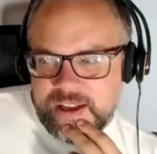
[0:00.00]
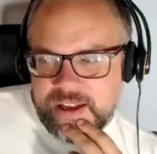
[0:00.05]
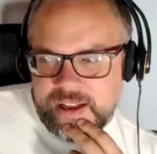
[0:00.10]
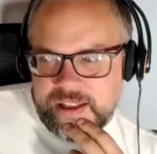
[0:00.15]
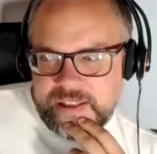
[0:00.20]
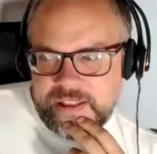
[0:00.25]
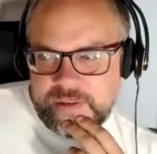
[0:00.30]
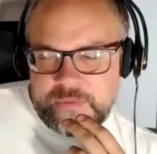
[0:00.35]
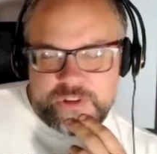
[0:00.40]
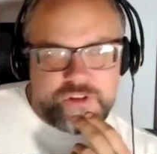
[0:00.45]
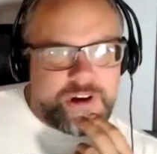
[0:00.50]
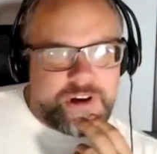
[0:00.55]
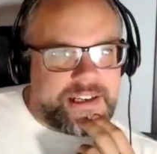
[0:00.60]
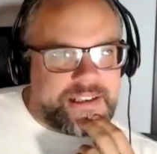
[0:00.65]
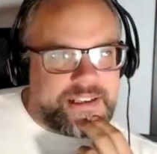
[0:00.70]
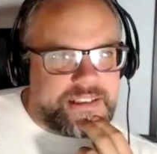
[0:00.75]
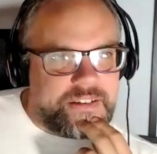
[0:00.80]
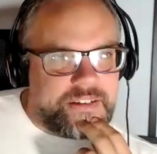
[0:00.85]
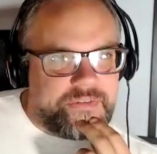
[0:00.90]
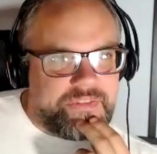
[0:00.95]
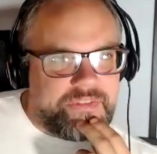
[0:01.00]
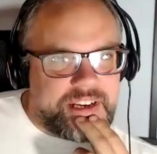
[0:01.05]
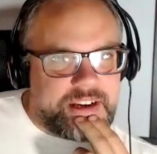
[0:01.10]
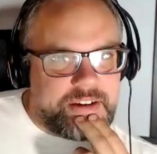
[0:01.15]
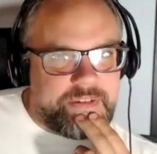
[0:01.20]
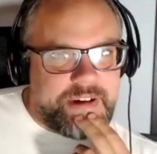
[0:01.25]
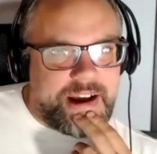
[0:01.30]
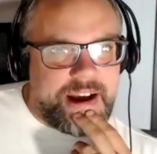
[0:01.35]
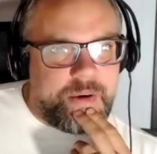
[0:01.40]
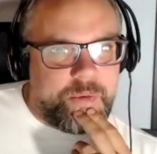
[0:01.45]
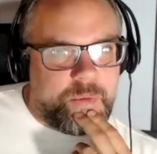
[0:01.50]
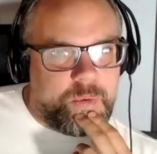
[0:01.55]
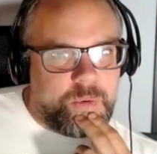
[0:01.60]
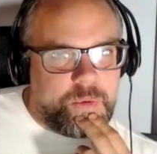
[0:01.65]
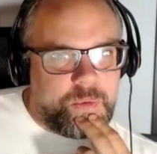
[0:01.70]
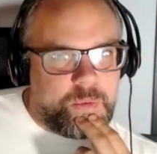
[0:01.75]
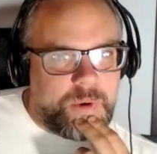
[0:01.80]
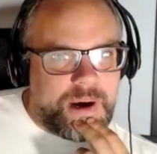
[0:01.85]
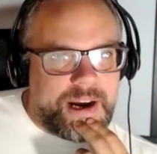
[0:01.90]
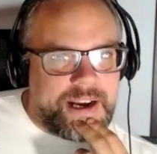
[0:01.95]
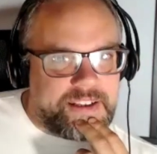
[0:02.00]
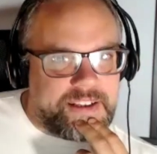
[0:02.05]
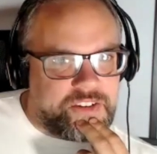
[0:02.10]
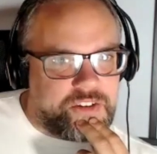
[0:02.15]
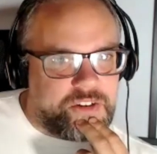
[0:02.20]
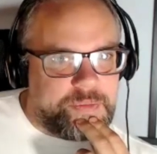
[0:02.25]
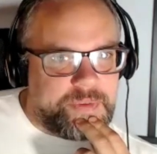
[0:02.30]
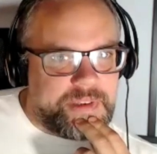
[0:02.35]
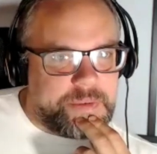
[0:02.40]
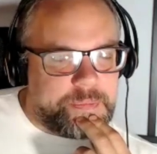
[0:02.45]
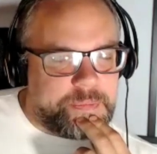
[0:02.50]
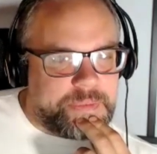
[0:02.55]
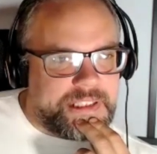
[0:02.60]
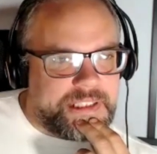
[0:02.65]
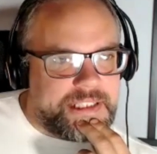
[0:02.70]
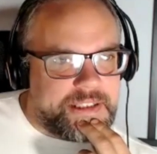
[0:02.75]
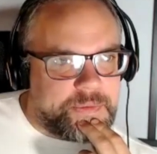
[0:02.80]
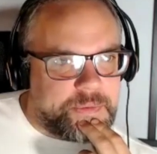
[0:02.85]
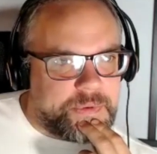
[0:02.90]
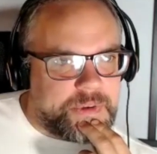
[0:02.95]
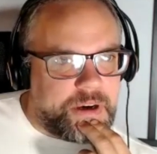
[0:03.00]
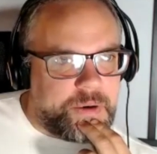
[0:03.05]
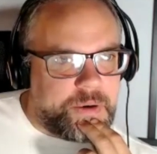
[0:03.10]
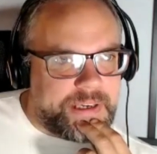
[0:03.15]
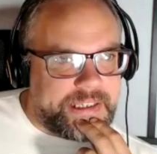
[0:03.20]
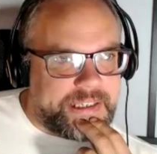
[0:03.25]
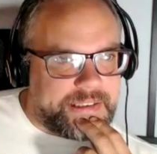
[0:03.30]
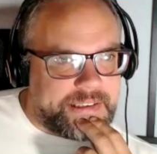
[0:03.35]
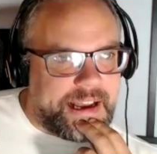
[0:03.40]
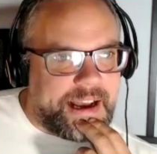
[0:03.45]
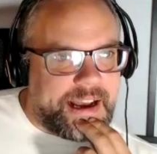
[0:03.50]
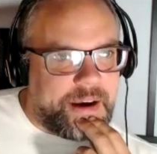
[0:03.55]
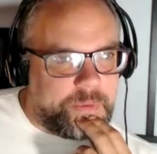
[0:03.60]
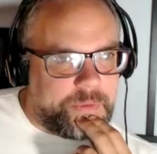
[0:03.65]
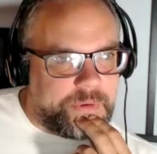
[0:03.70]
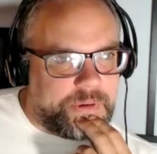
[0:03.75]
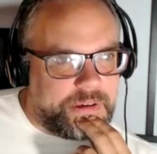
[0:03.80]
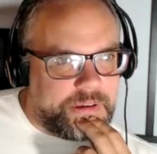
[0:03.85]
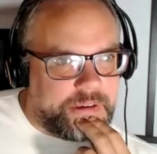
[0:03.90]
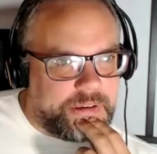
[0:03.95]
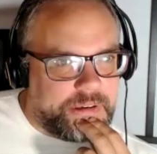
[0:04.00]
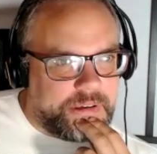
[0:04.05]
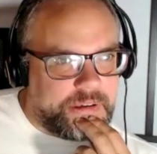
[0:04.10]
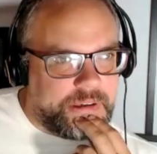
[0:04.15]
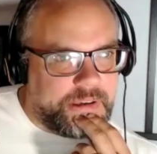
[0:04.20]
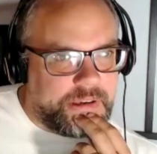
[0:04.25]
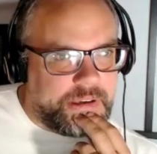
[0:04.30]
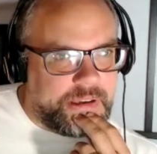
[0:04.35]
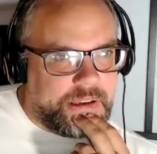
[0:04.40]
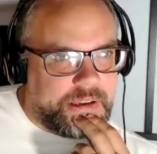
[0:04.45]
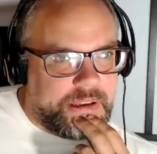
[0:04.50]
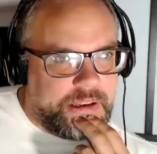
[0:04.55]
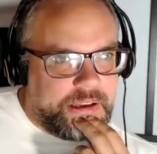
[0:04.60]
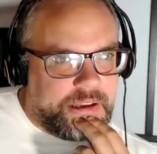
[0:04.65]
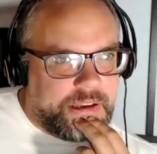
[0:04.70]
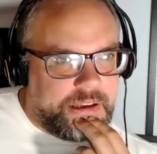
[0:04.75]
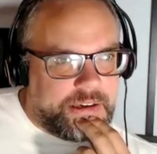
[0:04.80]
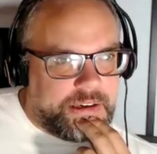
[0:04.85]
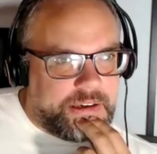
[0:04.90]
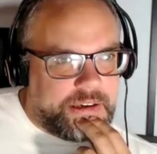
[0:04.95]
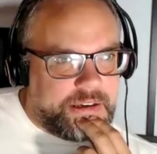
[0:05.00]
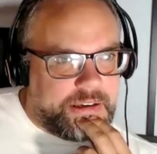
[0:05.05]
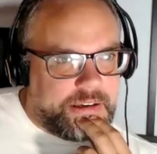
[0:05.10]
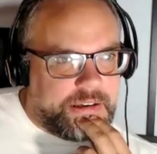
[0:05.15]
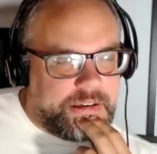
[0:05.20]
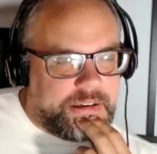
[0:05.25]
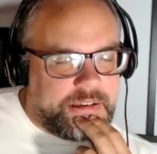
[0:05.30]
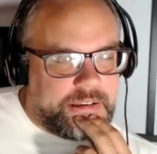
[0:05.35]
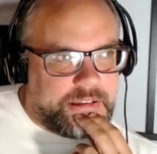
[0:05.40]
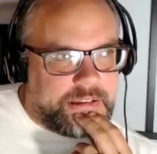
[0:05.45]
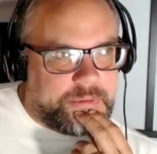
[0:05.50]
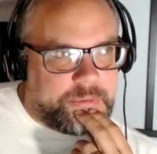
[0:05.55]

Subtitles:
And they were trying to figure out why so many planes were going down. And the